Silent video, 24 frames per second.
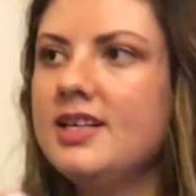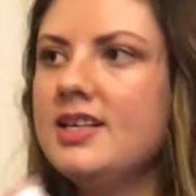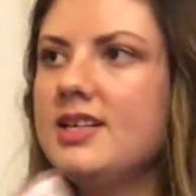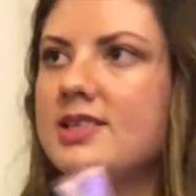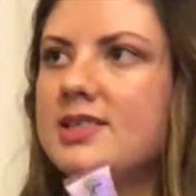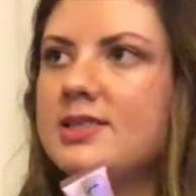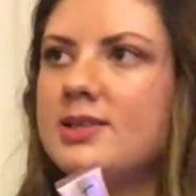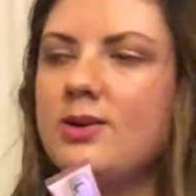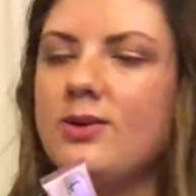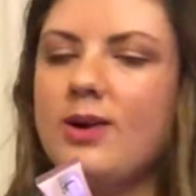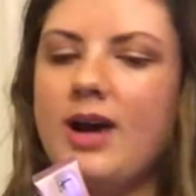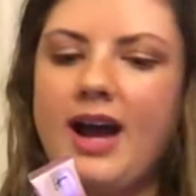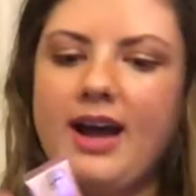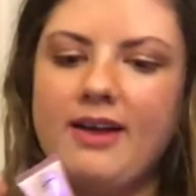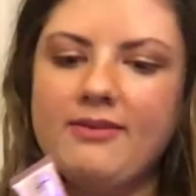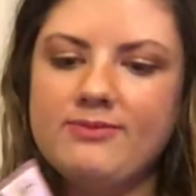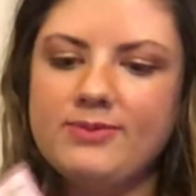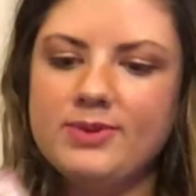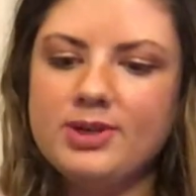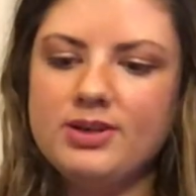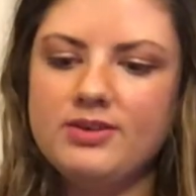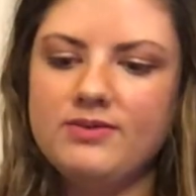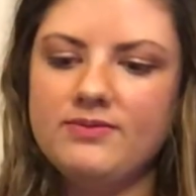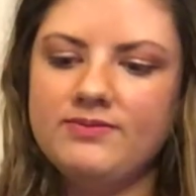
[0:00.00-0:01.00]
So
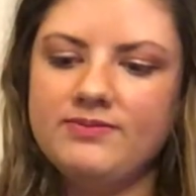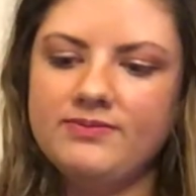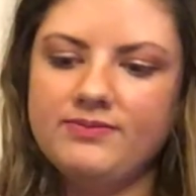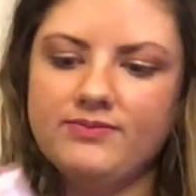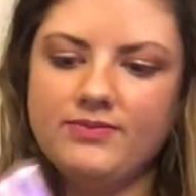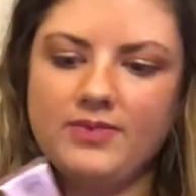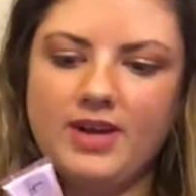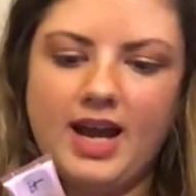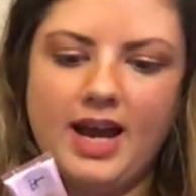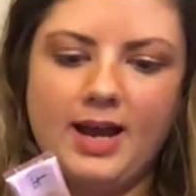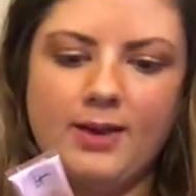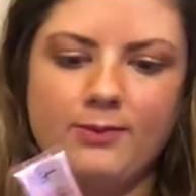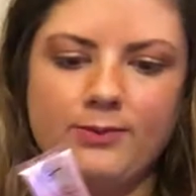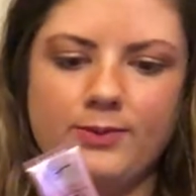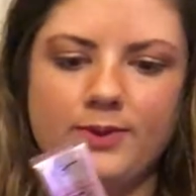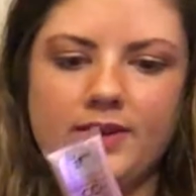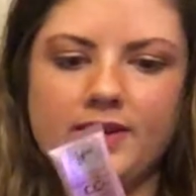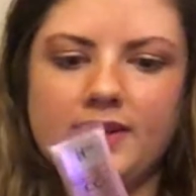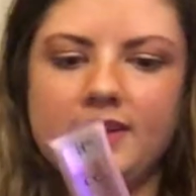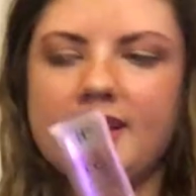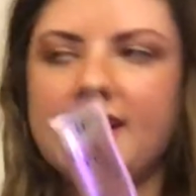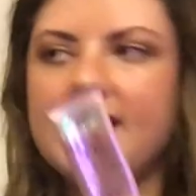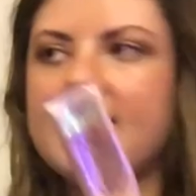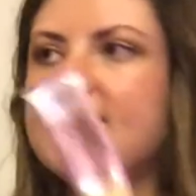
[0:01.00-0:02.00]
I
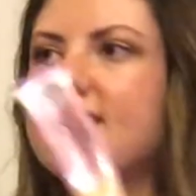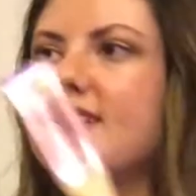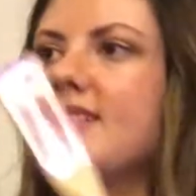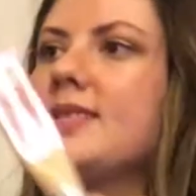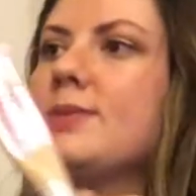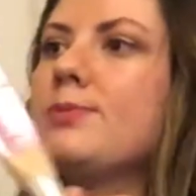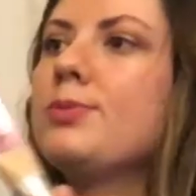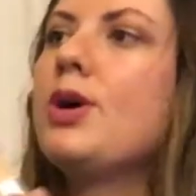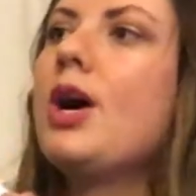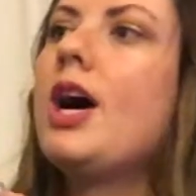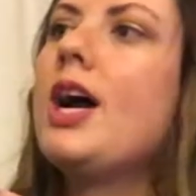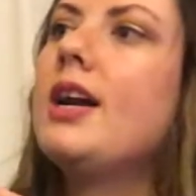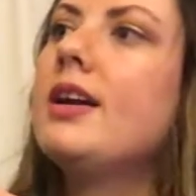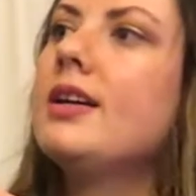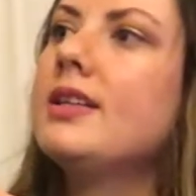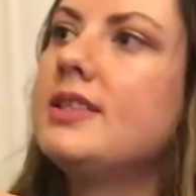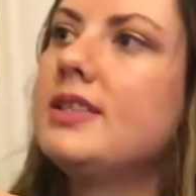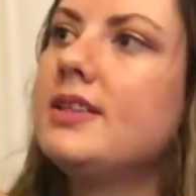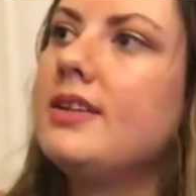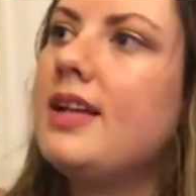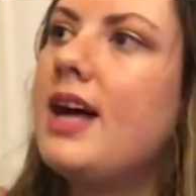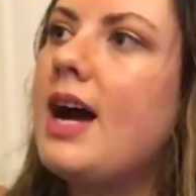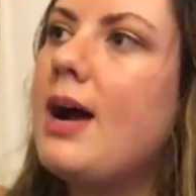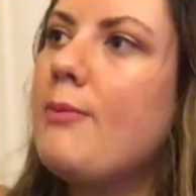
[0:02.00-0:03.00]
really like this product
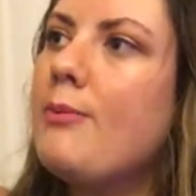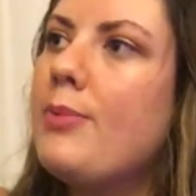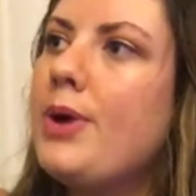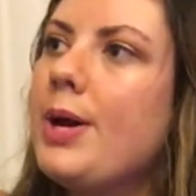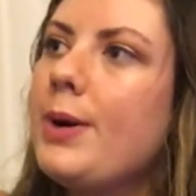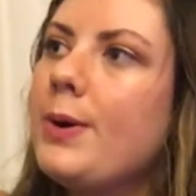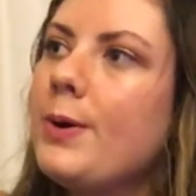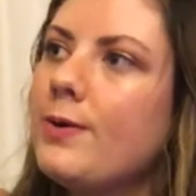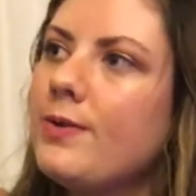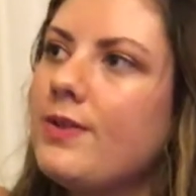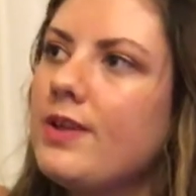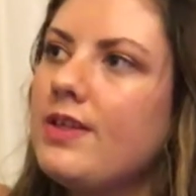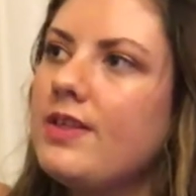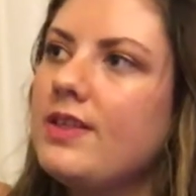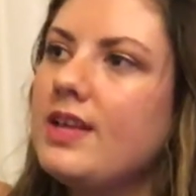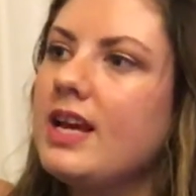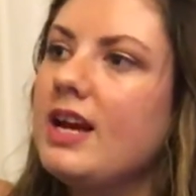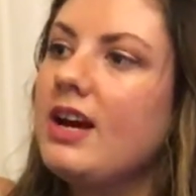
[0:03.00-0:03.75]
a lot better than the